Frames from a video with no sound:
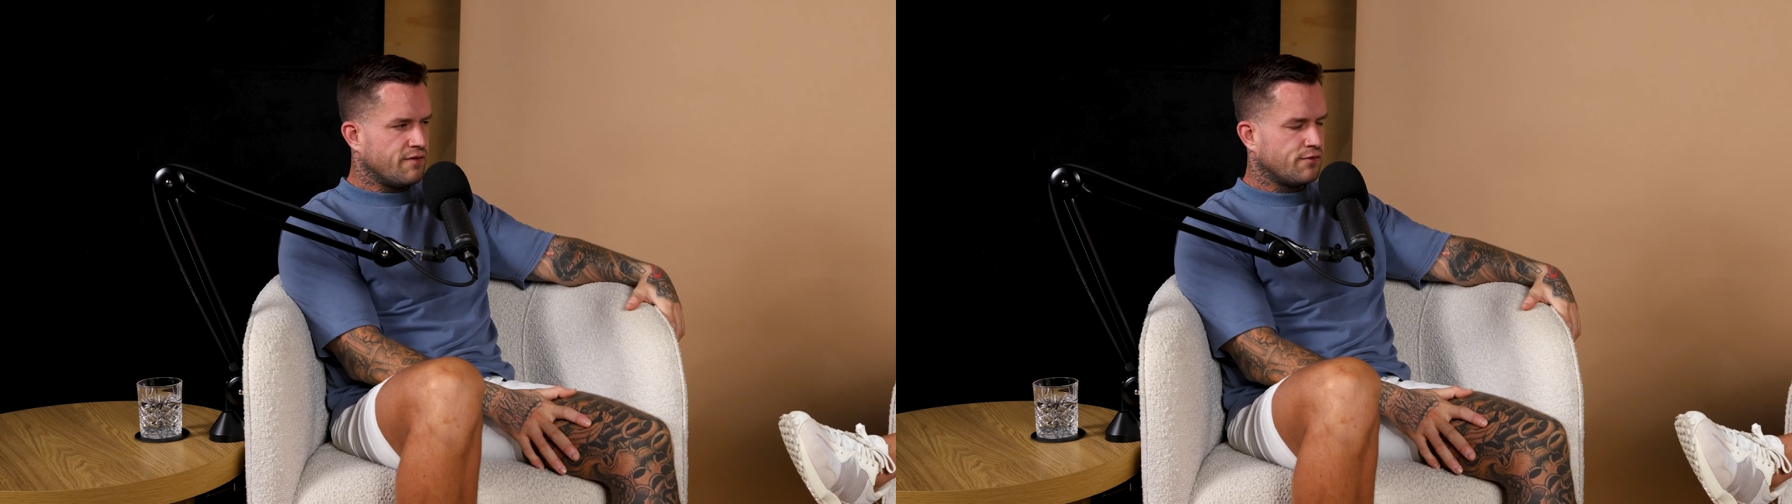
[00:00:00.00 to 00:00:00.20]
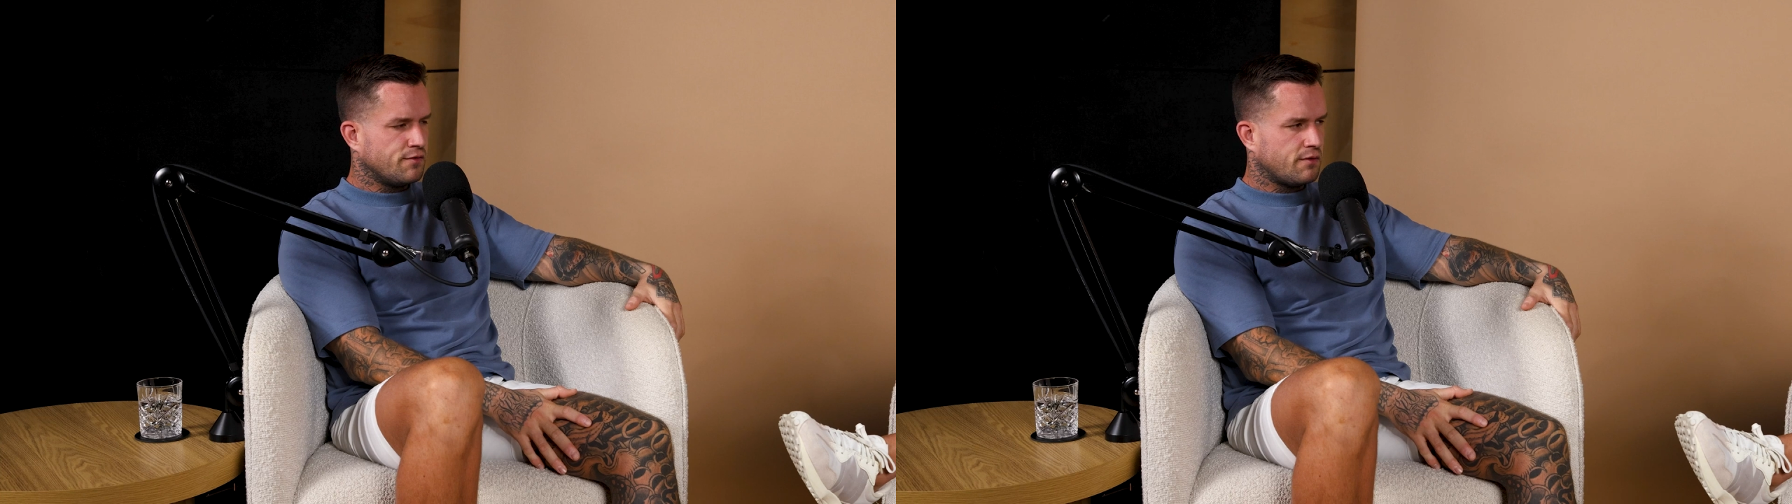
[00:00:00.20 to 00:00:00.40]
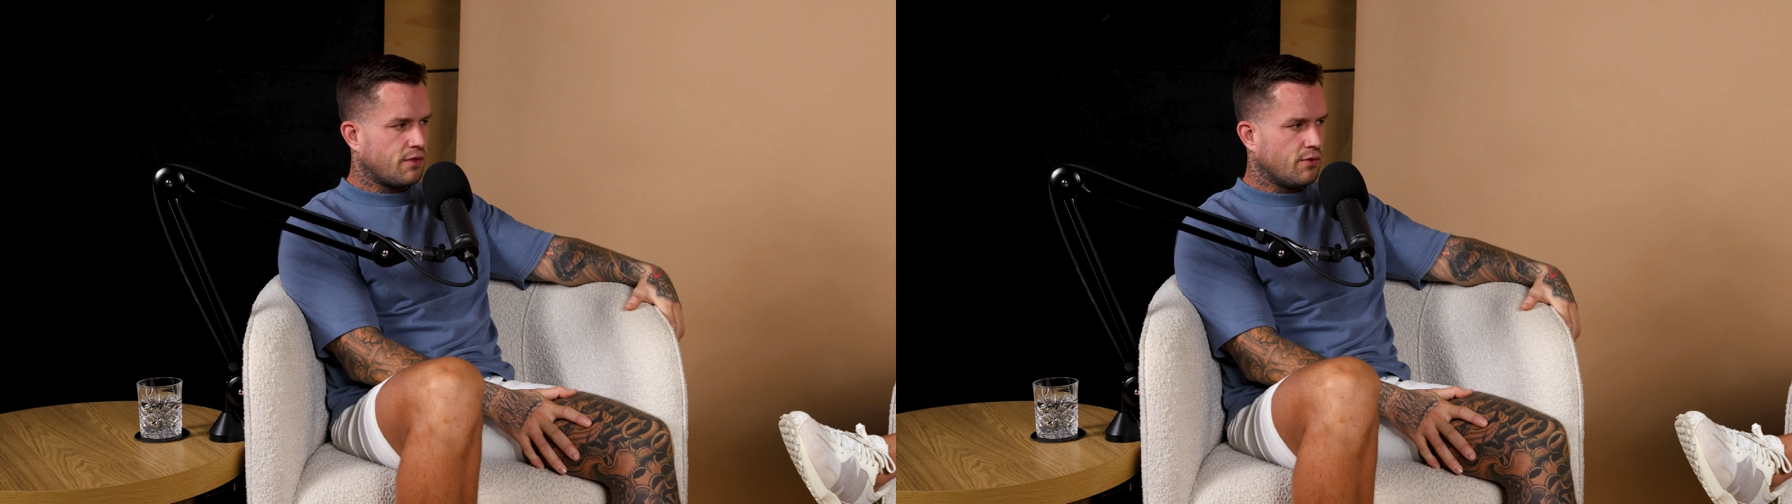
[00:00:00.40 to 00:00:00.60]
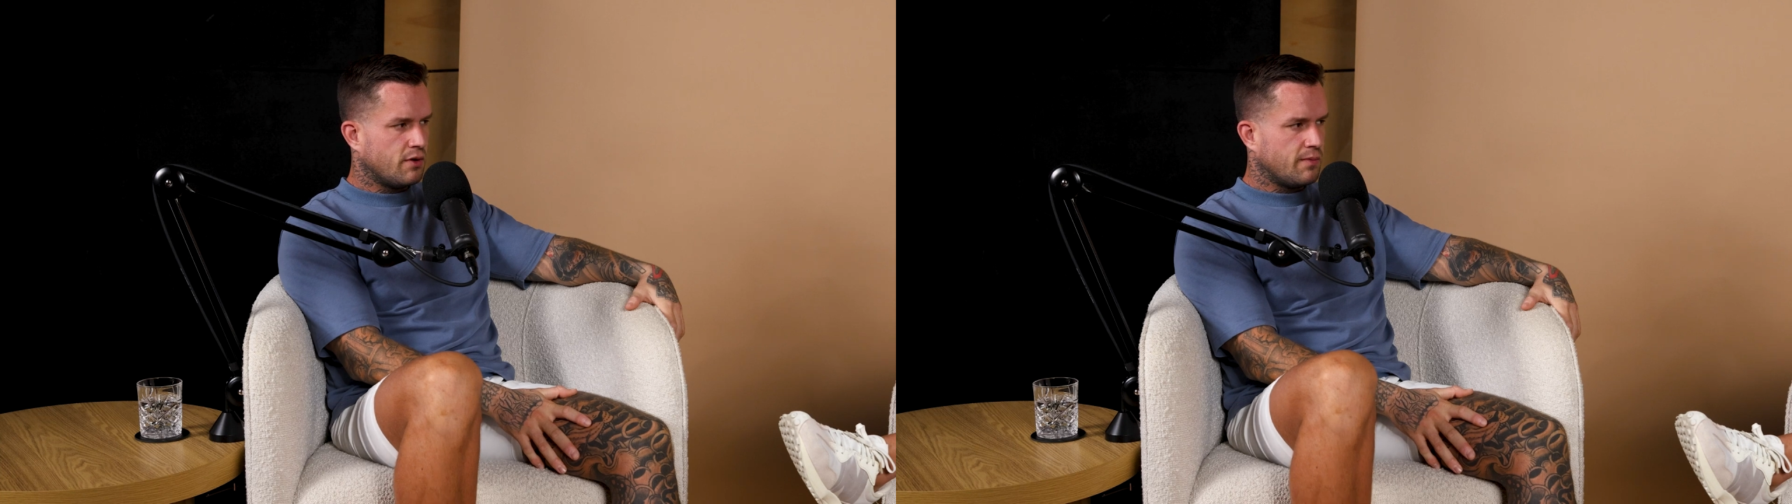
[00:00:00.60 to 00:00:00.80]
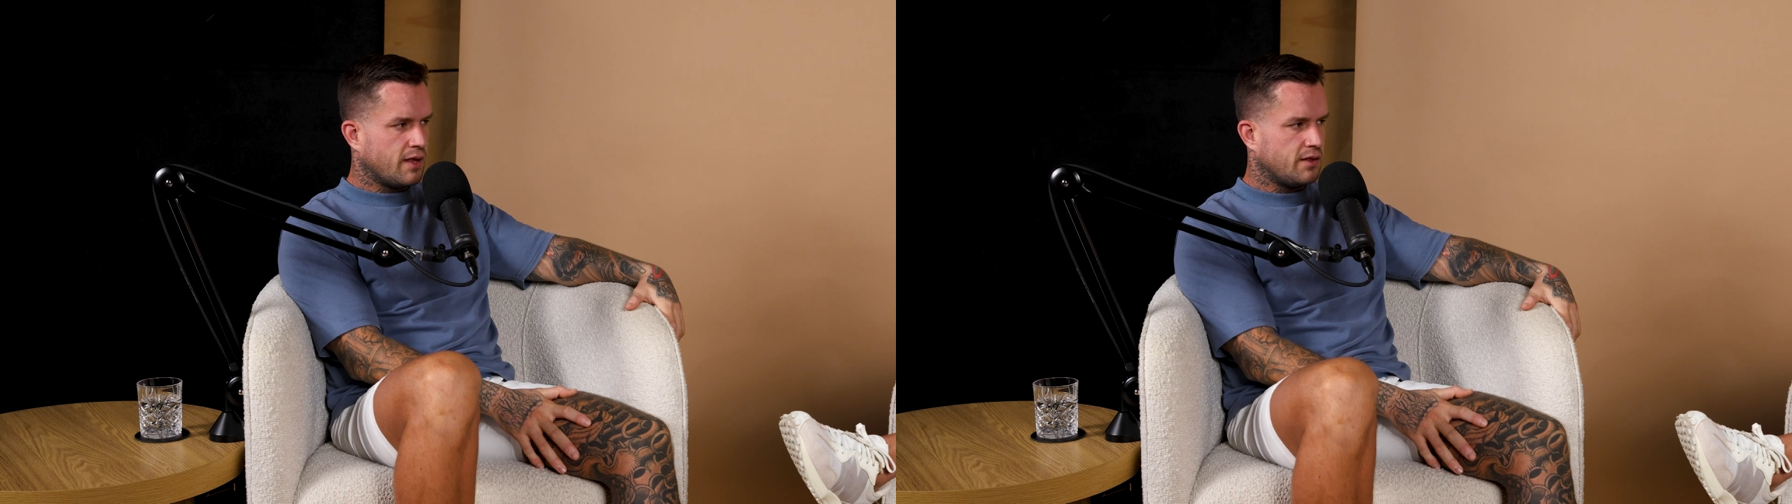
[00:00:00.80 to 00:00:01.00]
never even
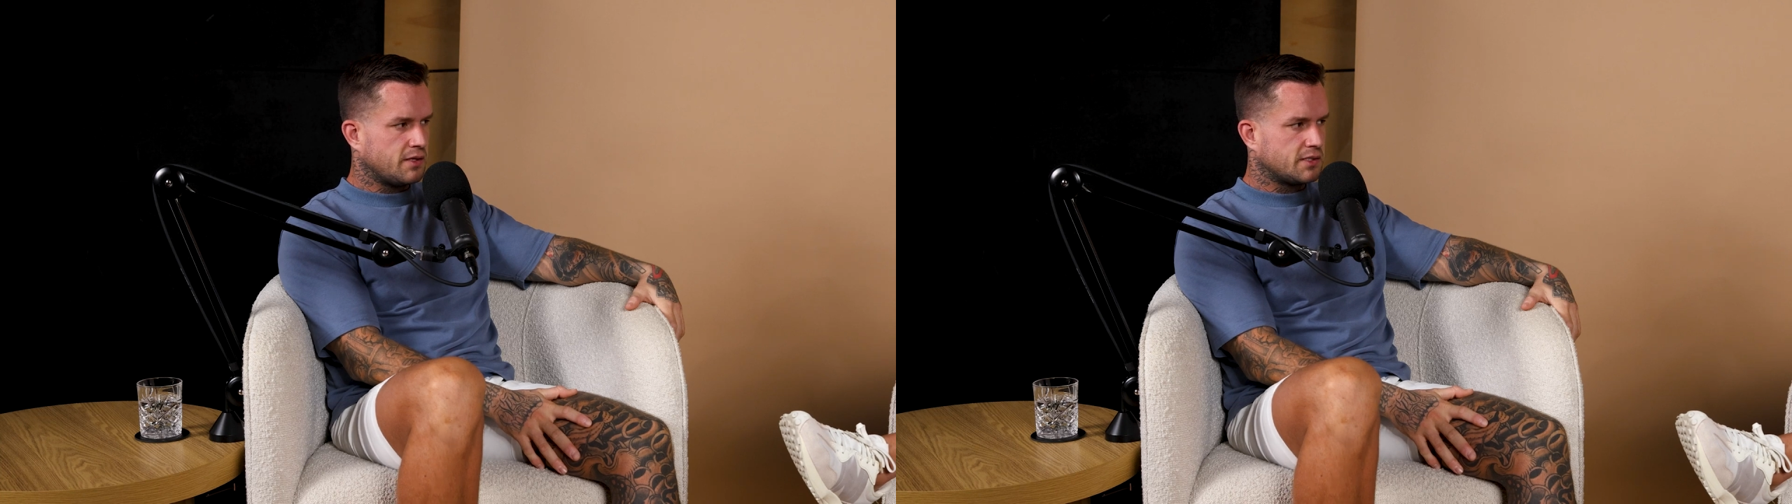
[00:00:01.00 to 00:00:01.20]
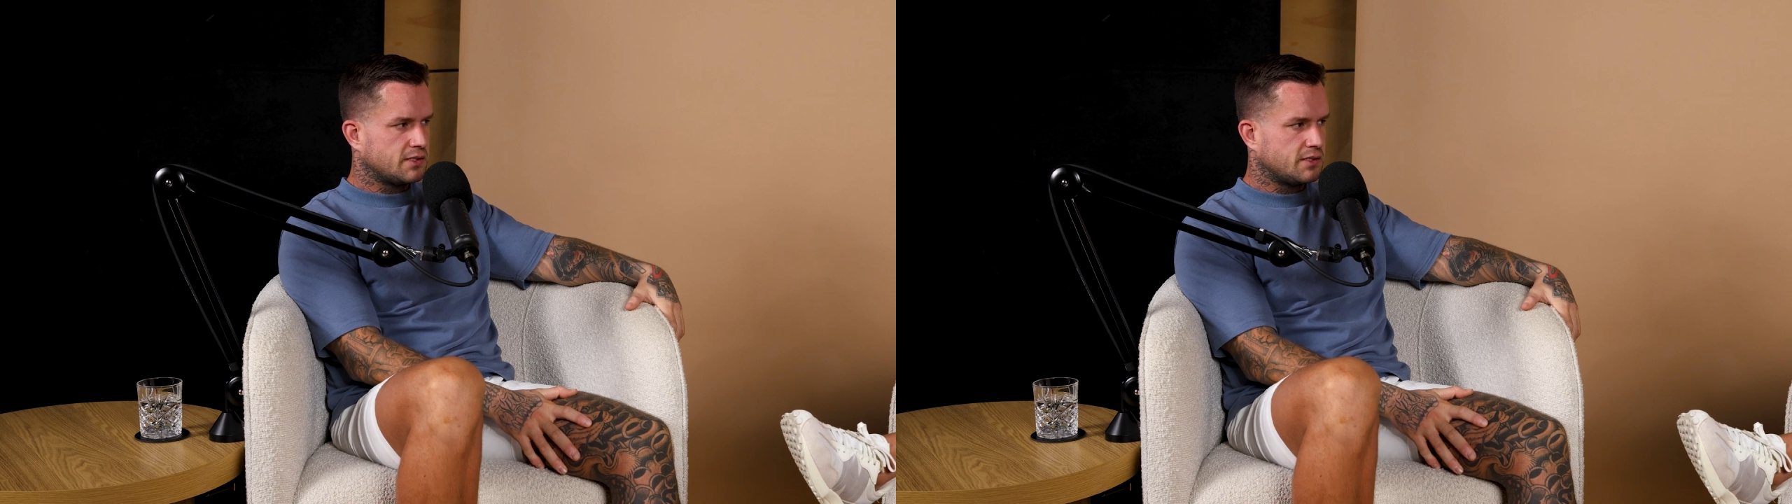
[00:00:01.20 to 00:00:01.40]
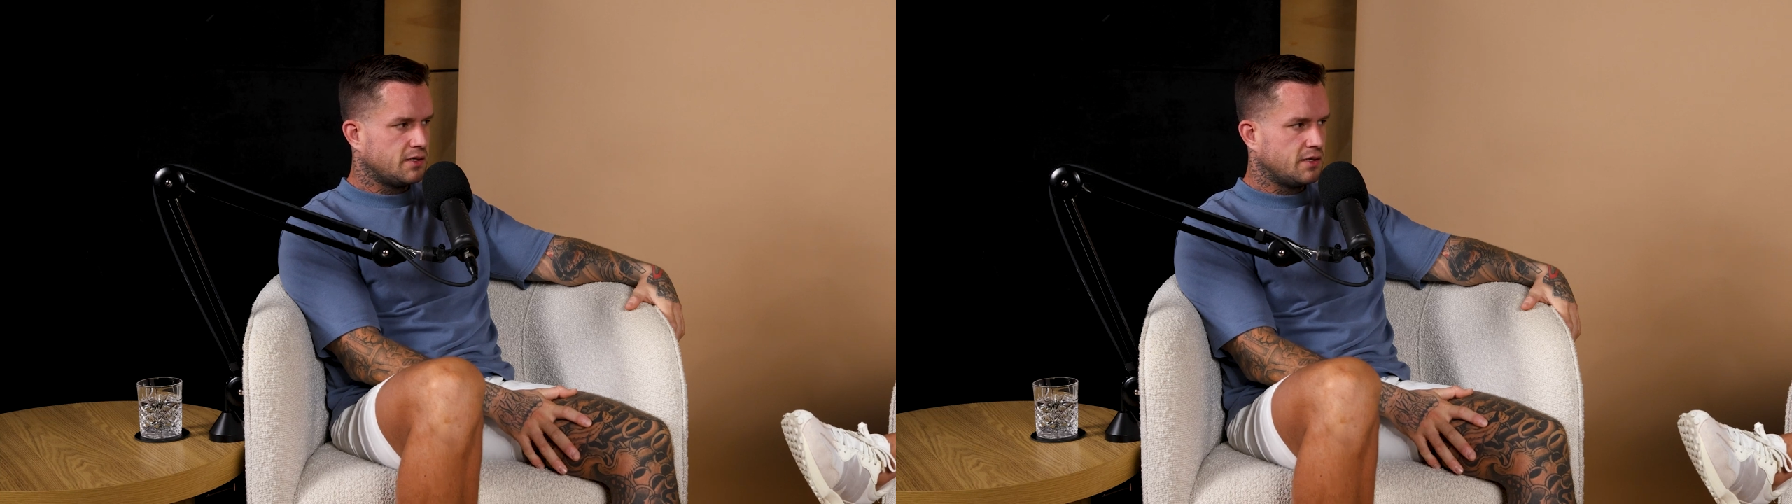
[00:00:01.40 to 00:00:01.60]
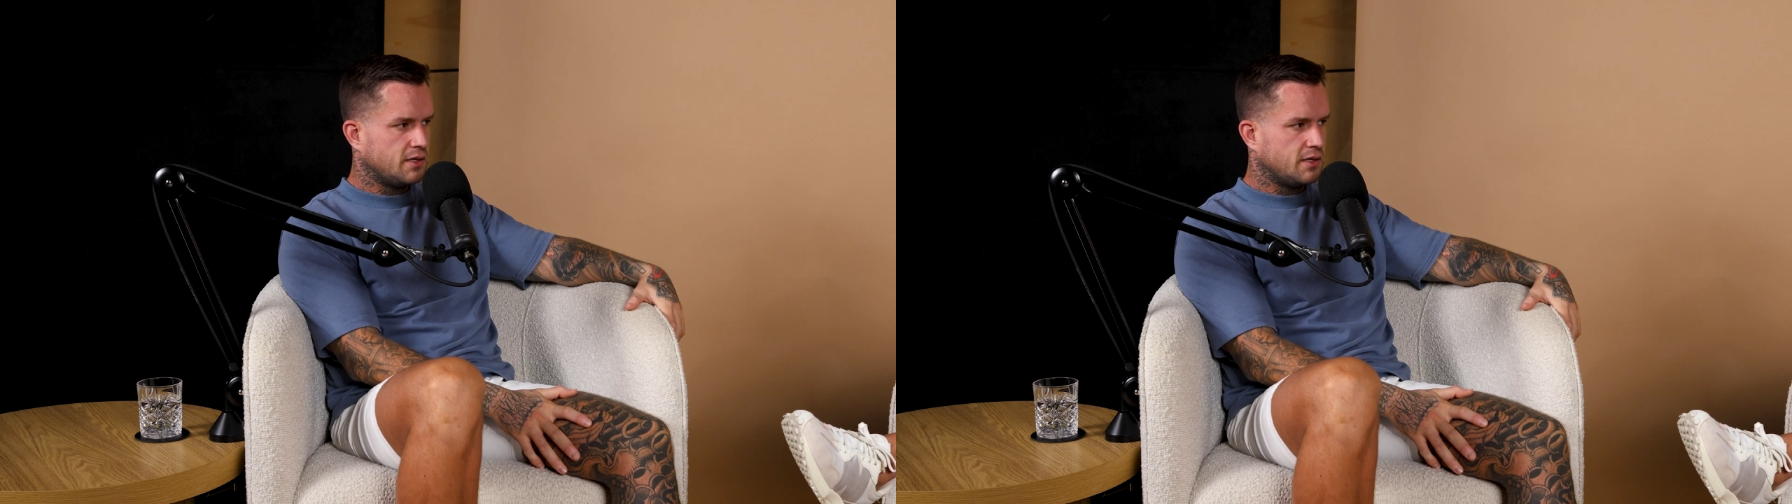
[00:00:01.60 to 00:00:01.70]
thought about this.